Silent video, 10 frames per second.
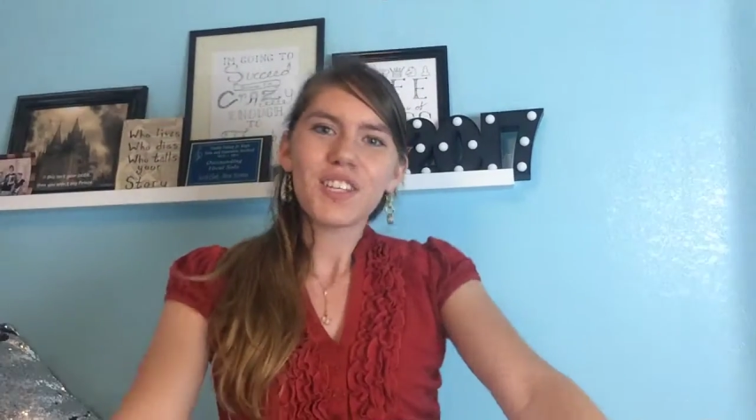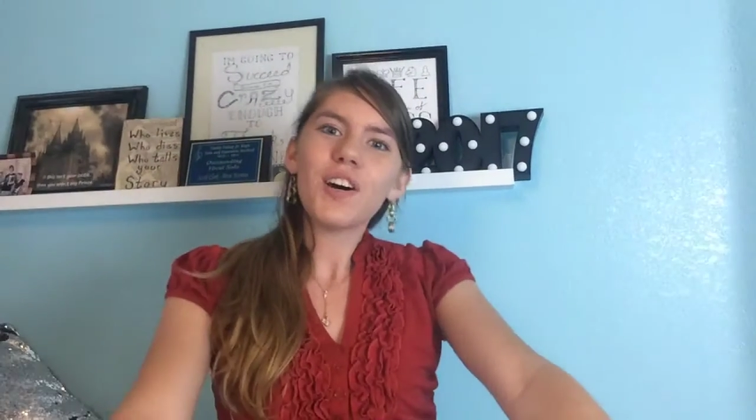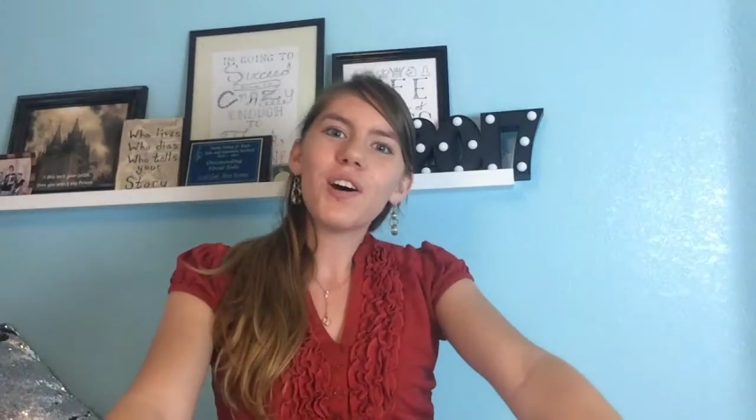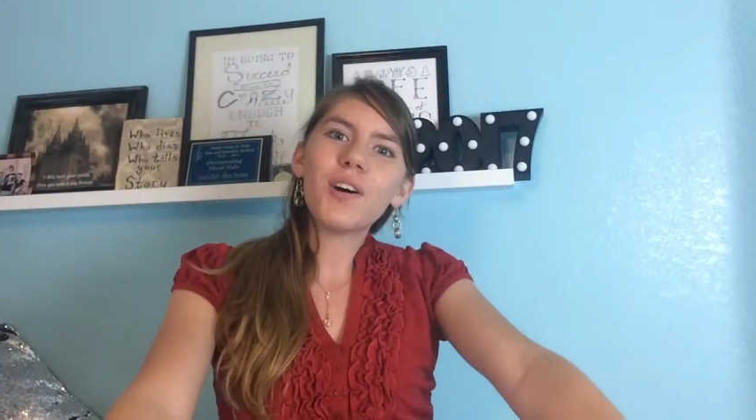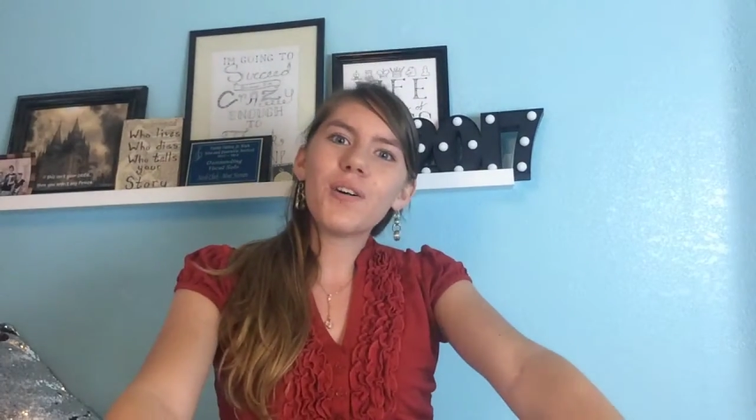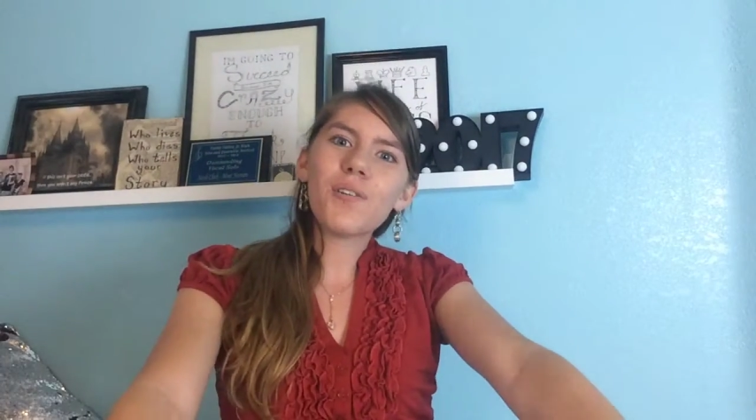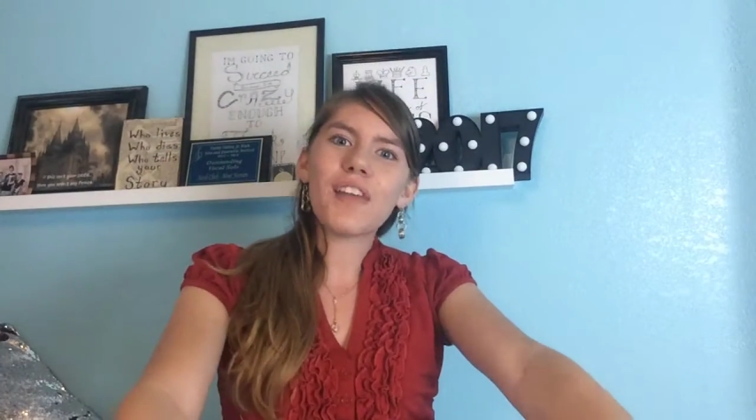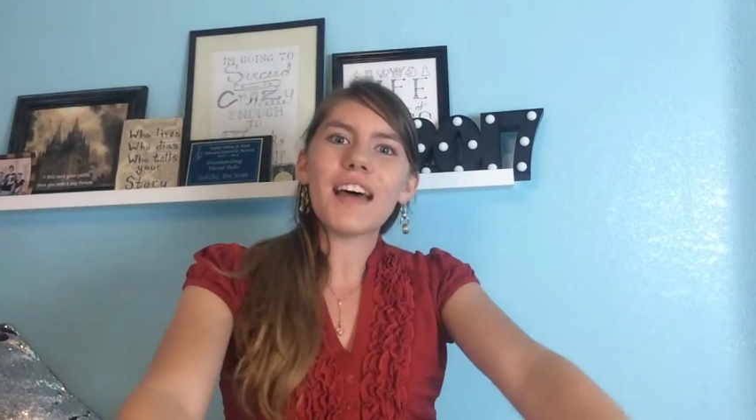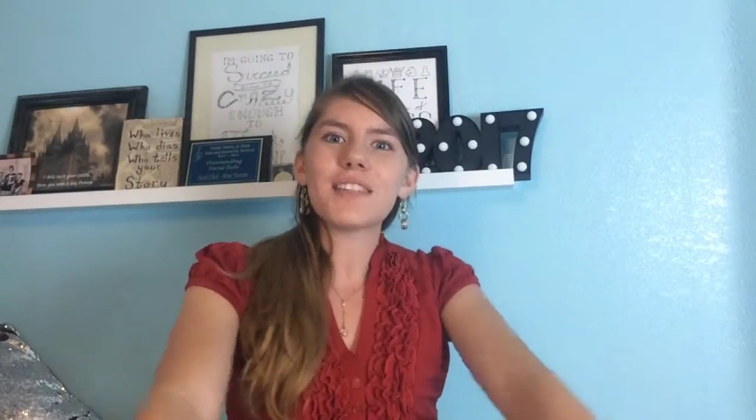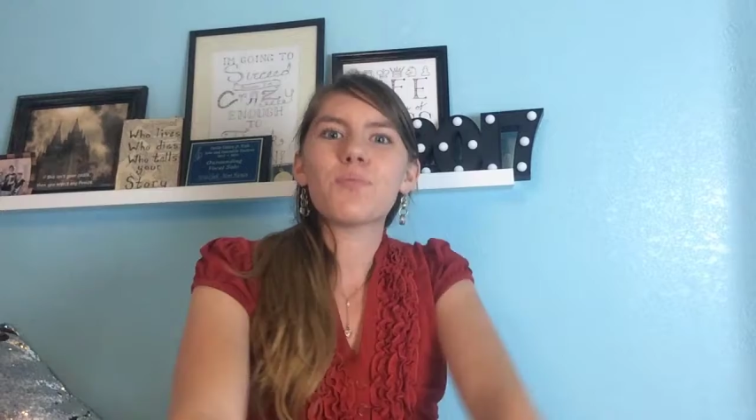So
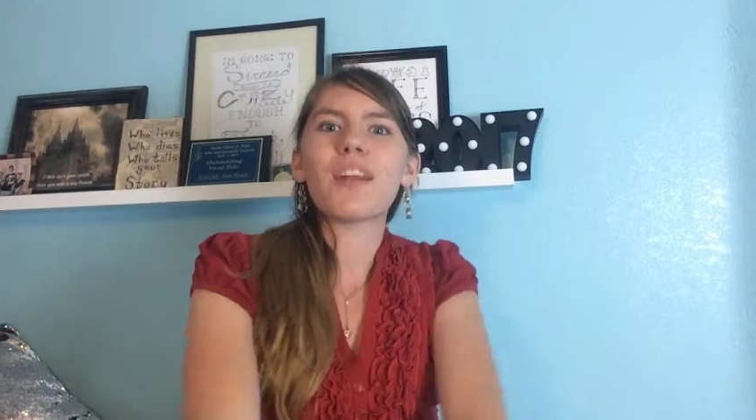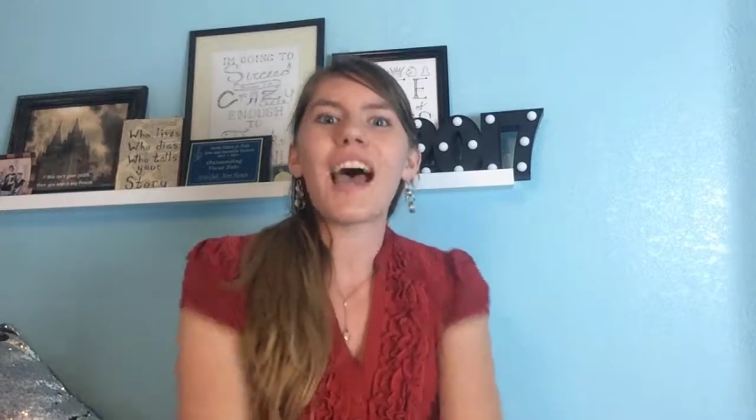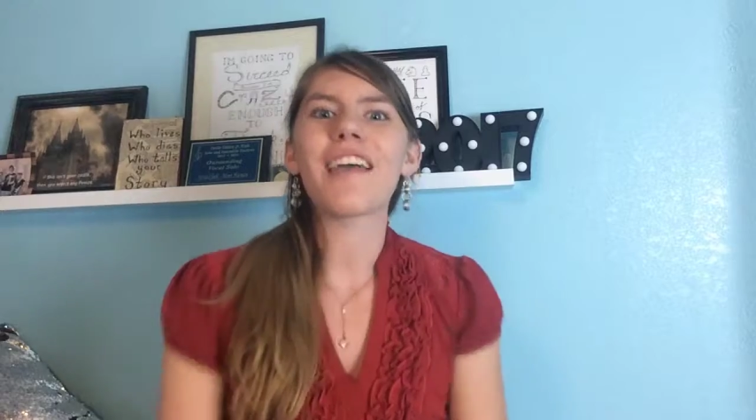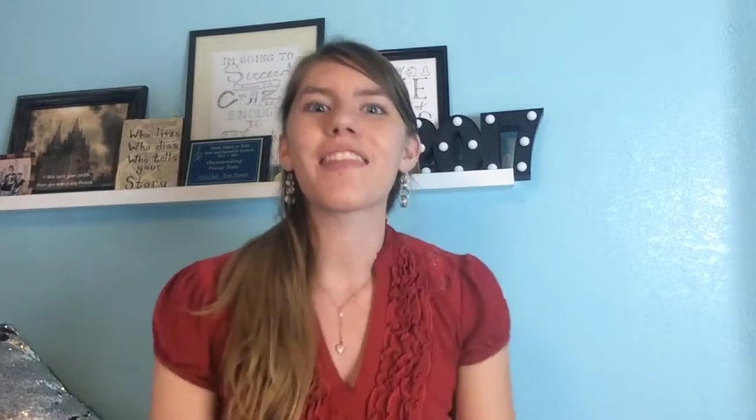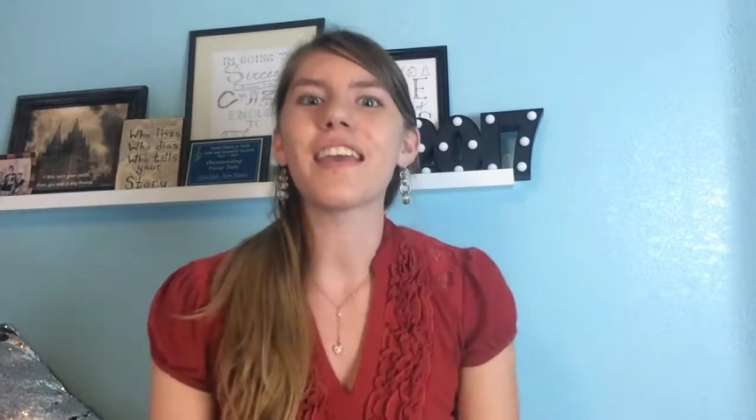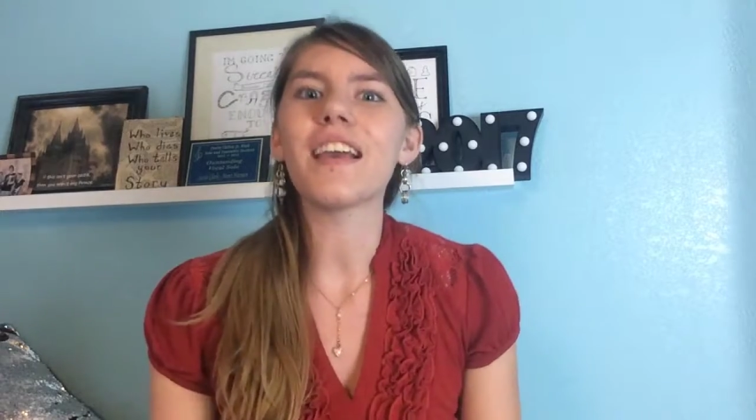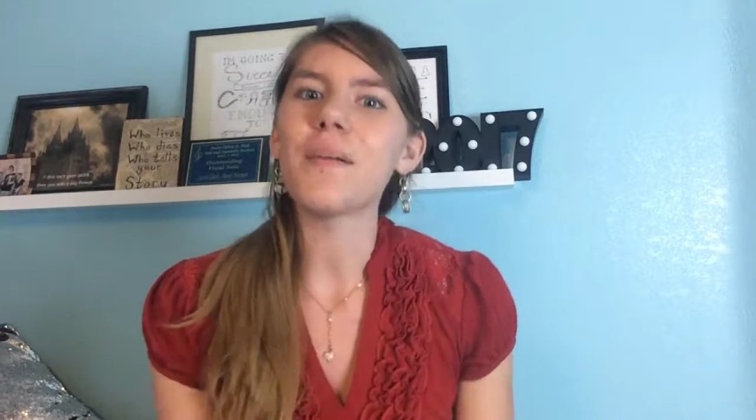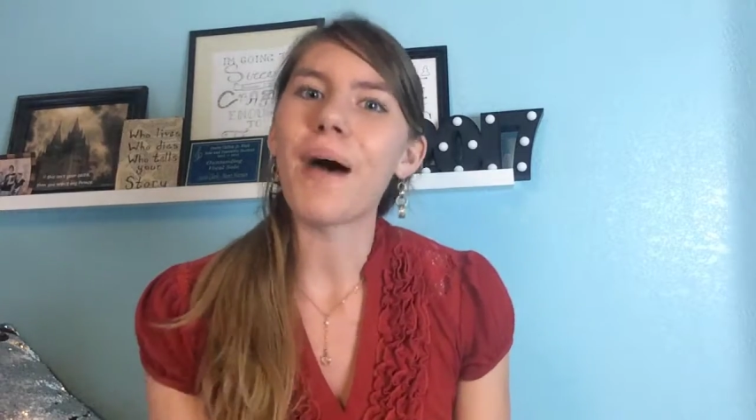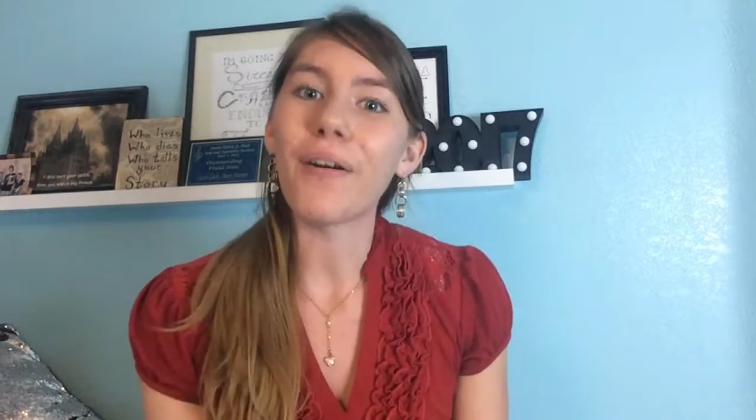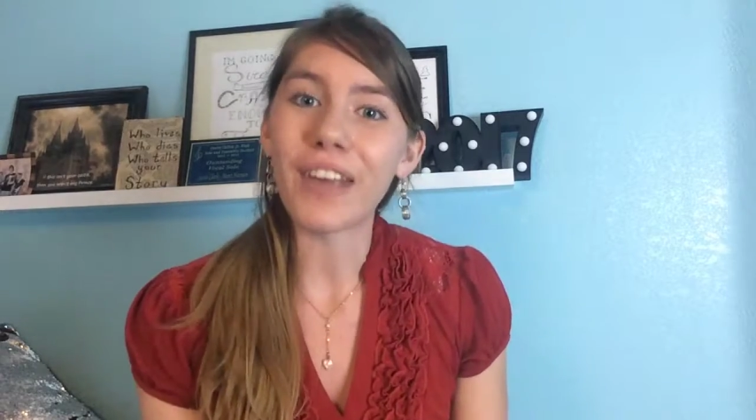that's what I think
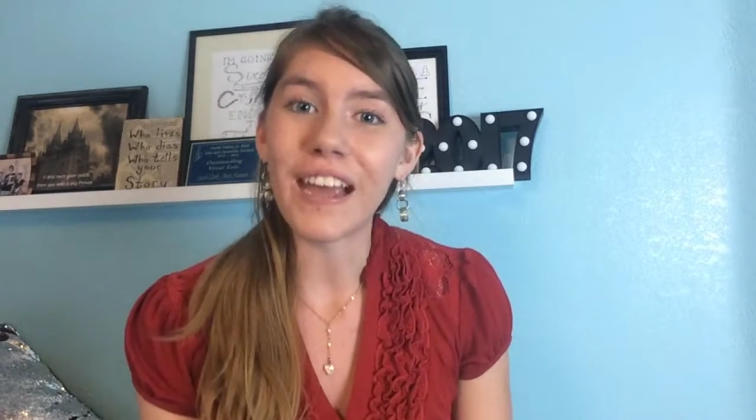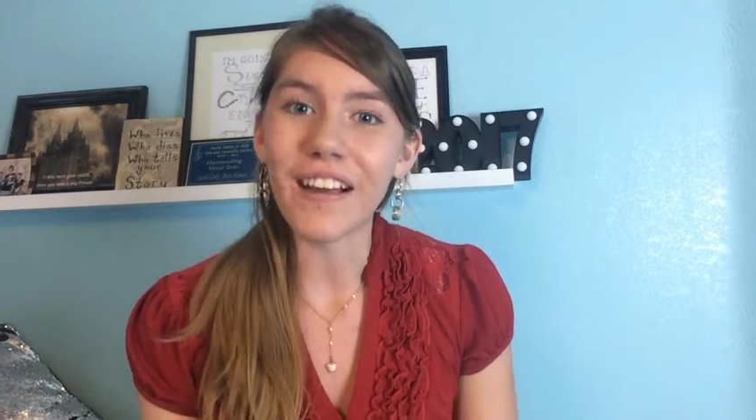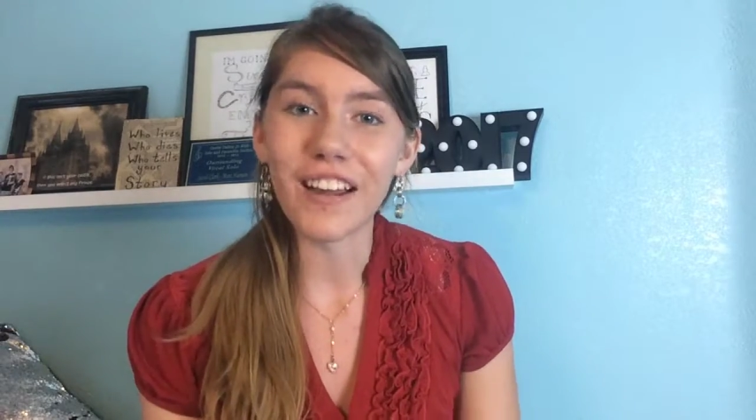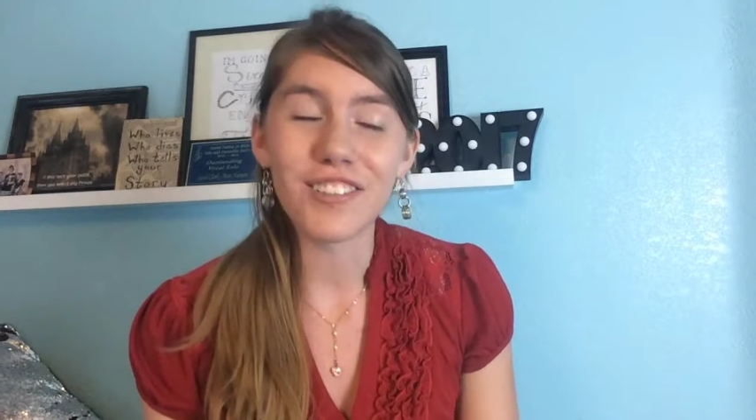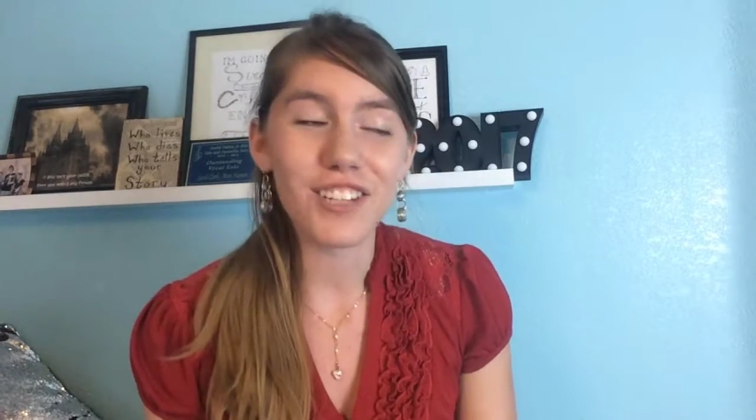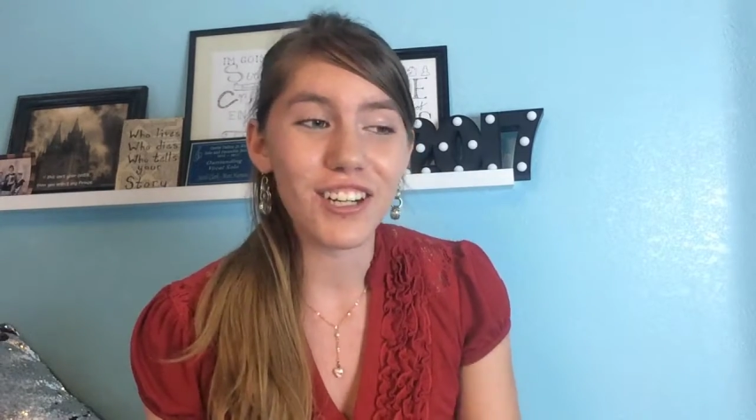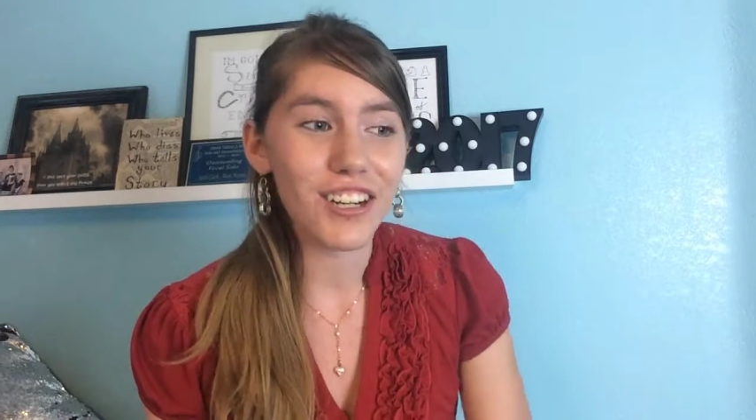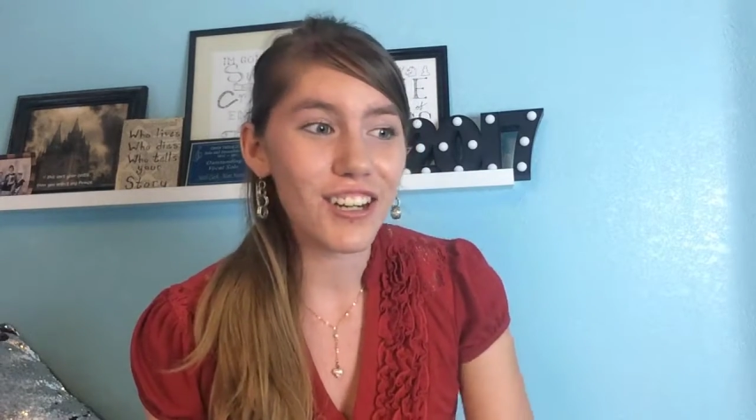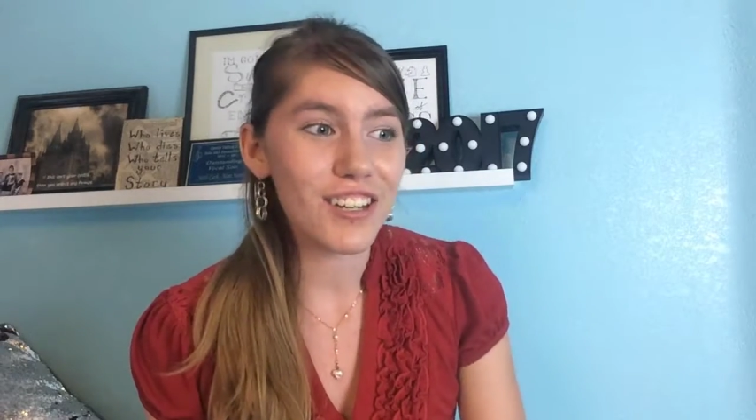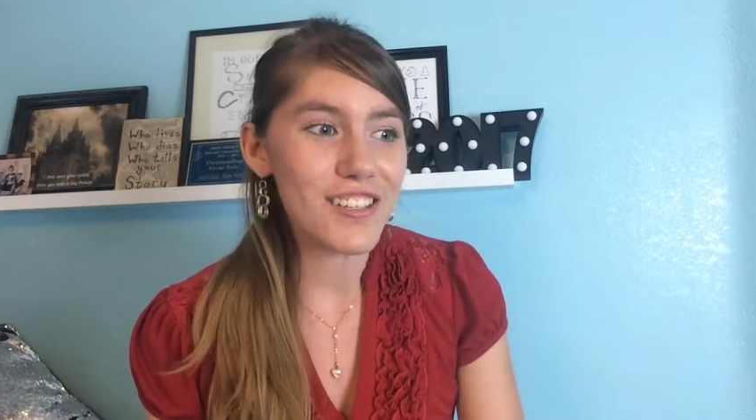about
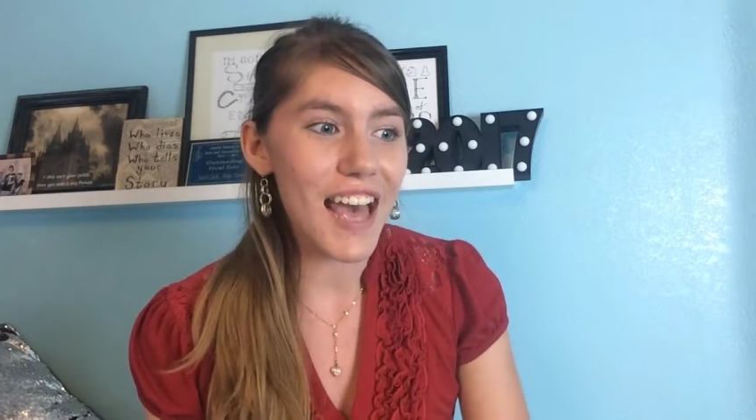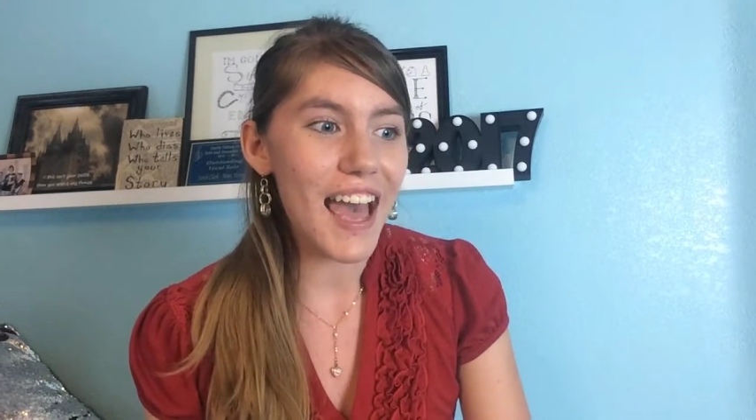characters